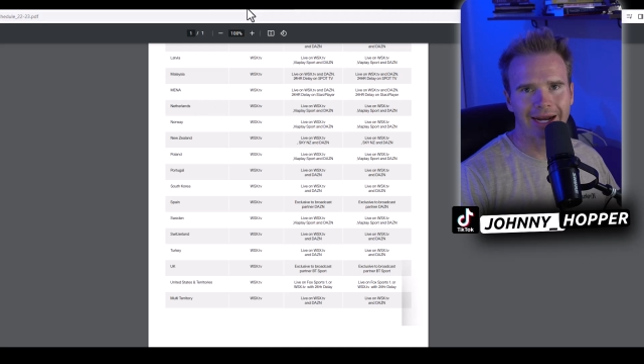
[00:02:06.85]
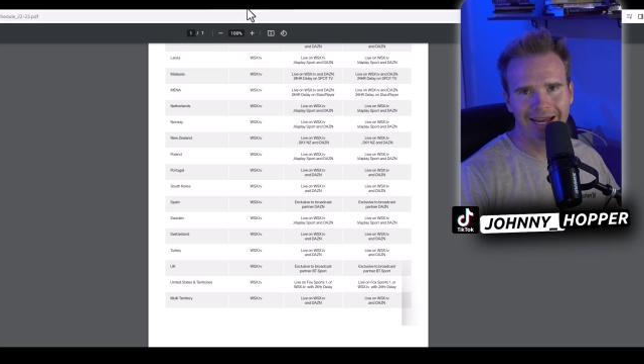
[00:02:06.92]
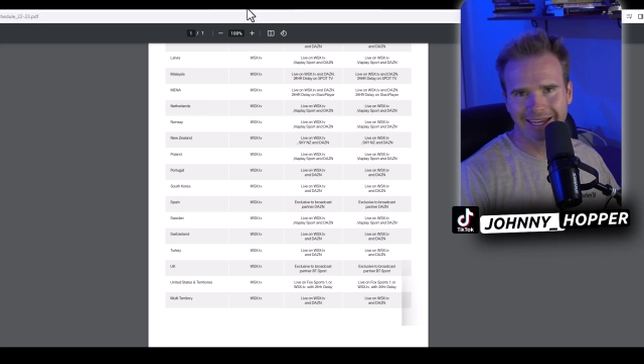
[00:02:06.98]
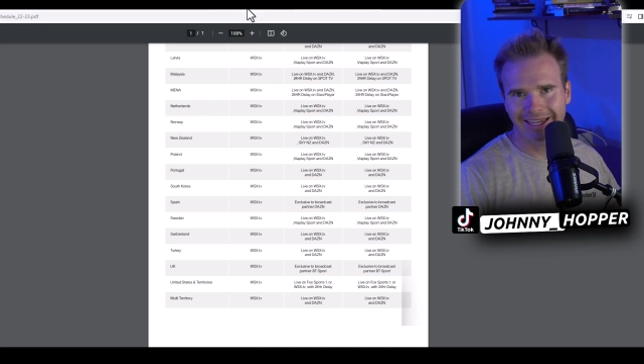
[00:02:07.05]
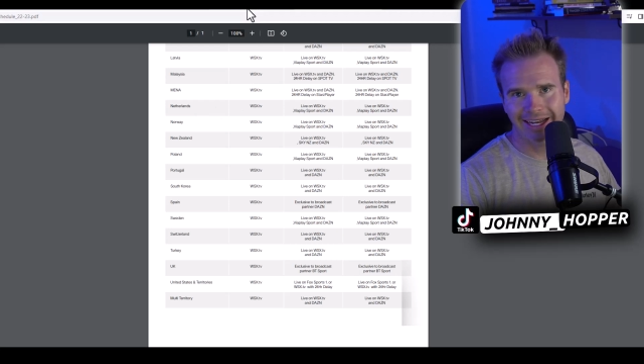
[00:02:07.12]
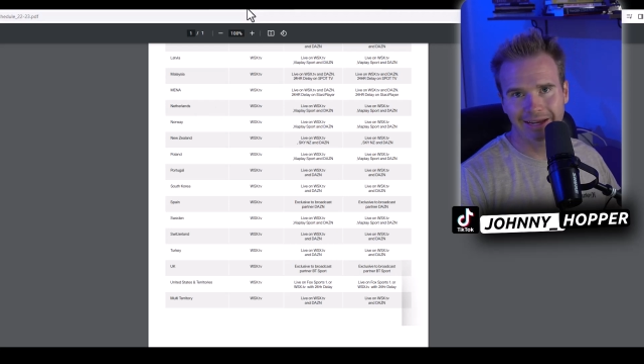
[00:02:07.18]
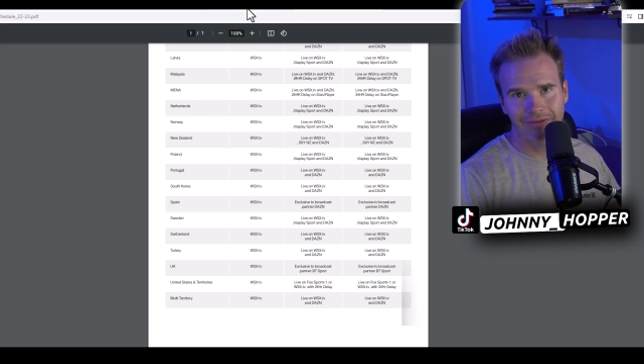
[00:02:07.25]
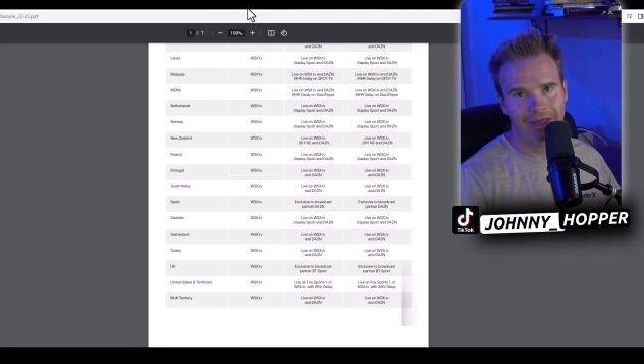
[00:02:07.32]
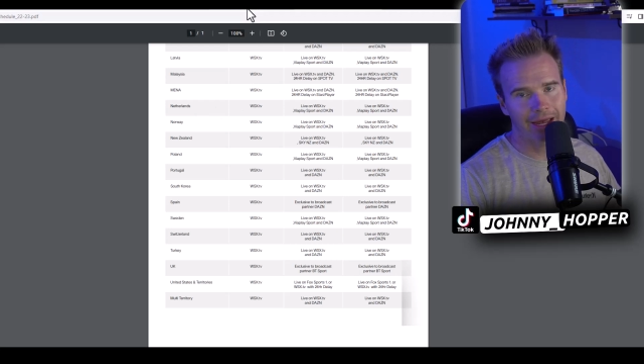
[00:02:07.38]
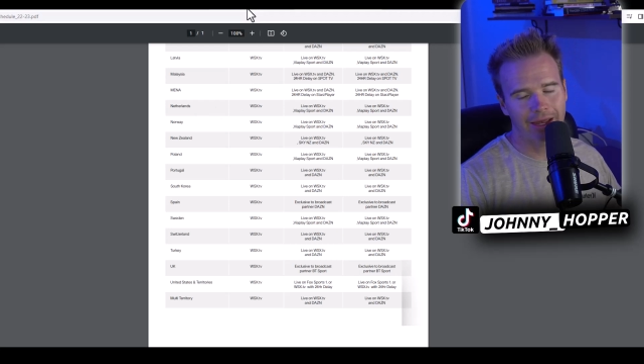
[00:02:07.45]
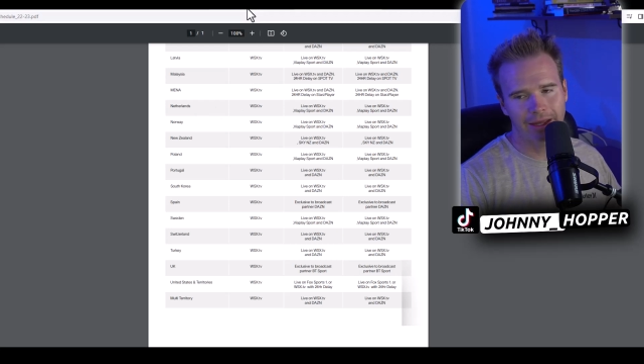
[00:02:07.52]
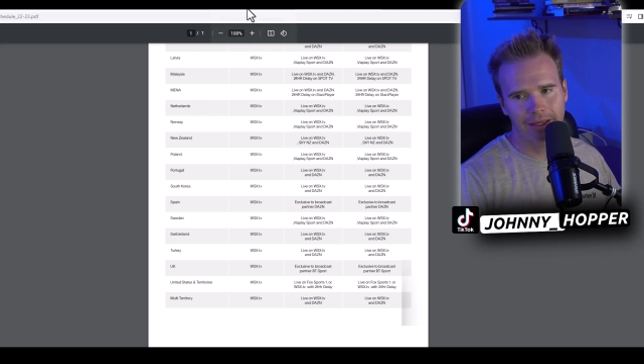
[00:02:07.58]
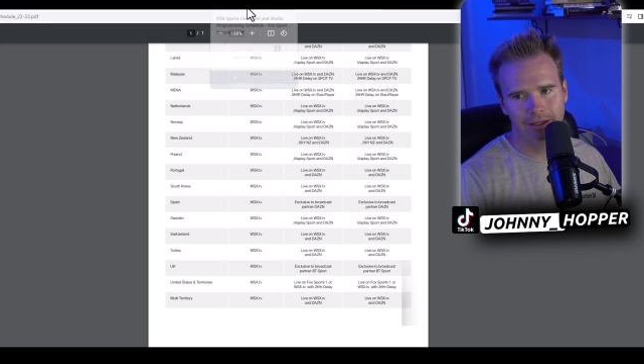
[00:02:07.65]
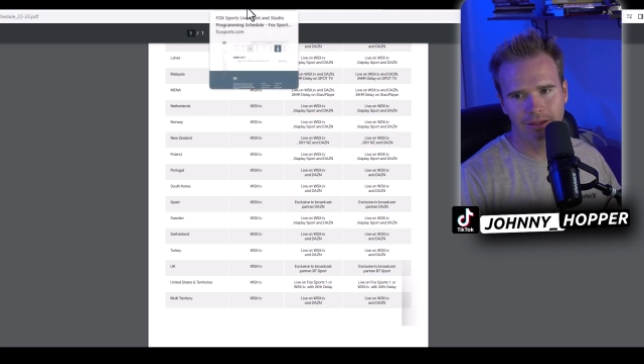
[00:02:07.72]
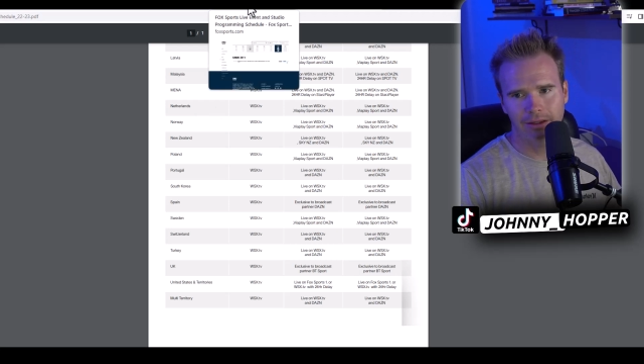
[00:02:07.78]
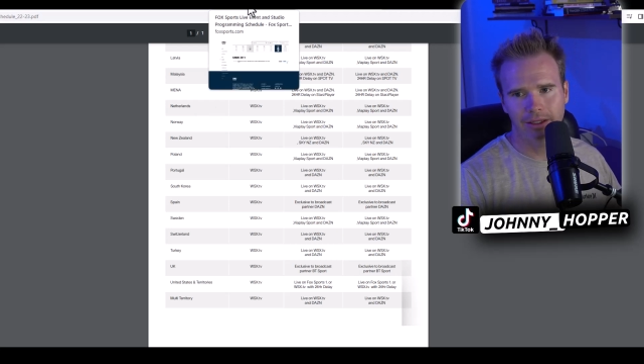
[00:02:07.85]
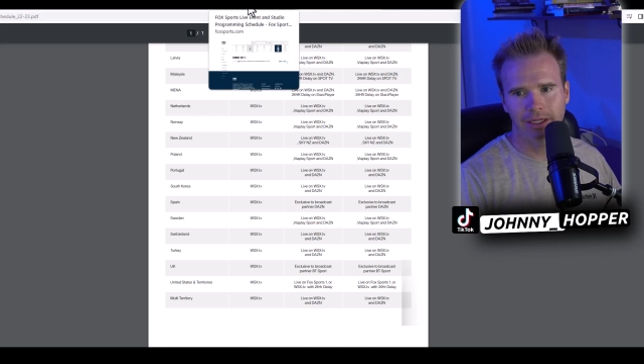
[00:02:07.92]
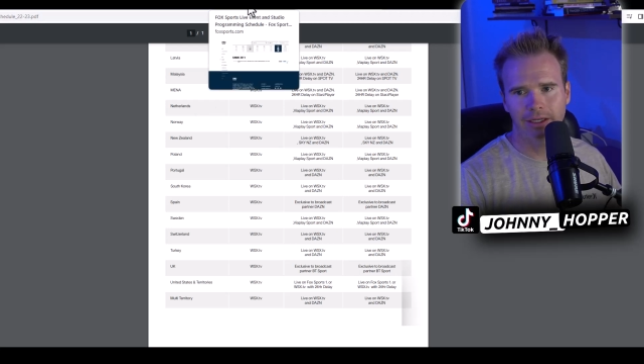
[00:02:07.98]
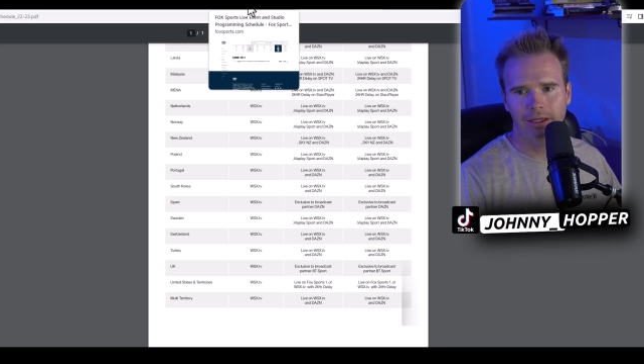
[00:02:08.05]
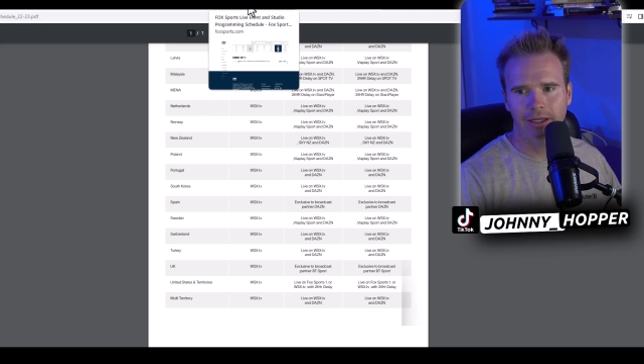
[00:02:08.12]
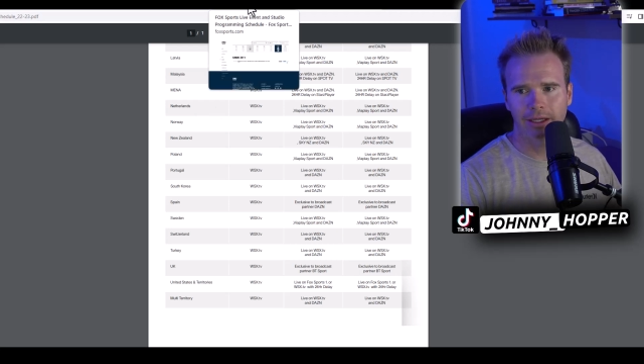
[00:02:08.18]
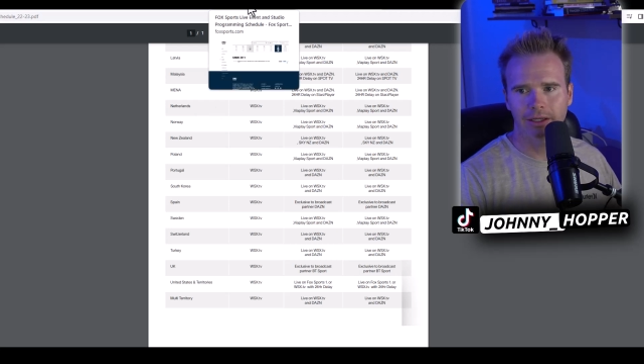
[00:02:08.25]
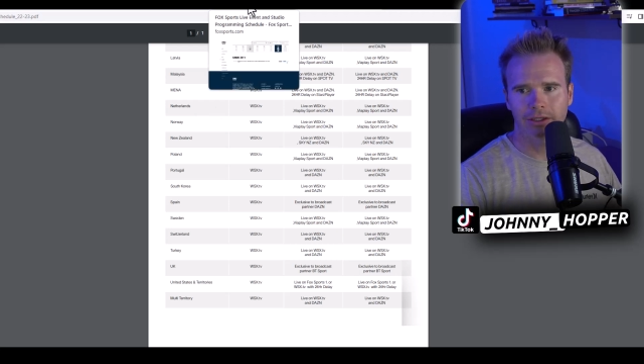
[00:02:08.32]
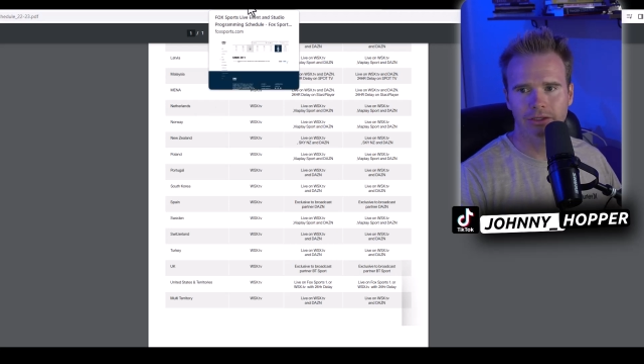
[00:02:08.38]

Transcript: I can have that in the link in the